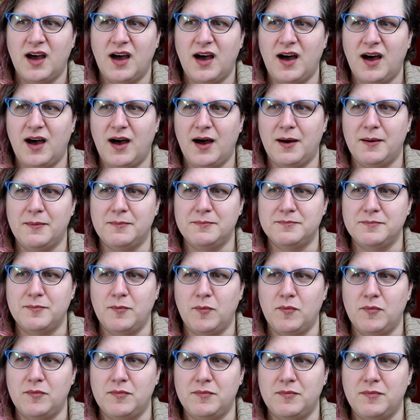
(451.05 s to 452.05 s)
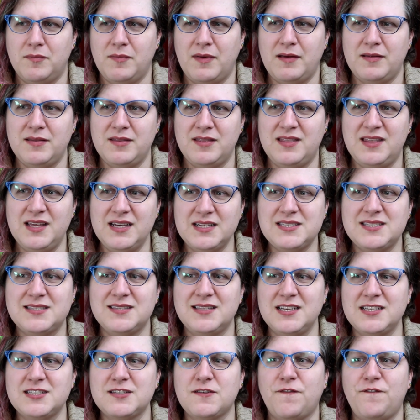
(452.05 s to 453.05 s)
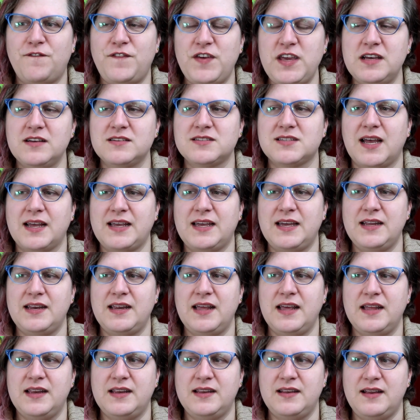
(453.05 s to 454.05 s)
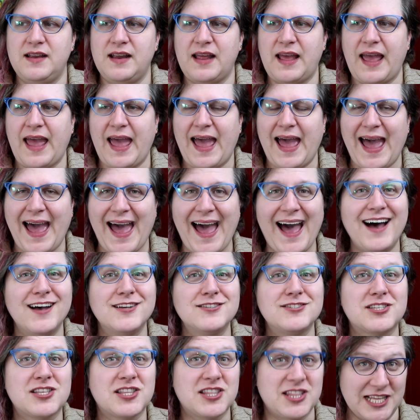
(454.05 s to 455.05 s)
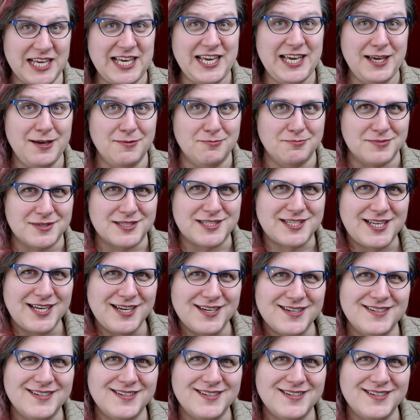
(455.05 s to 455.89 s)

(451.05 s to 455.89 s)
Um, this this feels like it it has themes